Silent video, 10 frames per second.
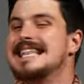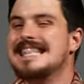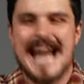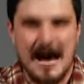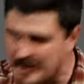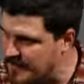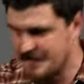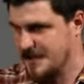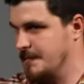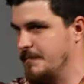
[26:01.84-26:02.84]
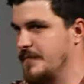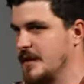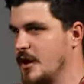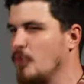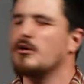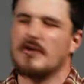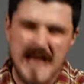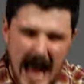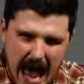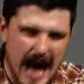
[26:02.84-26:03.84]
None of them were
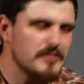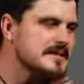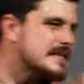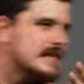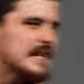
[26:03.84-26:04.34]
an ounce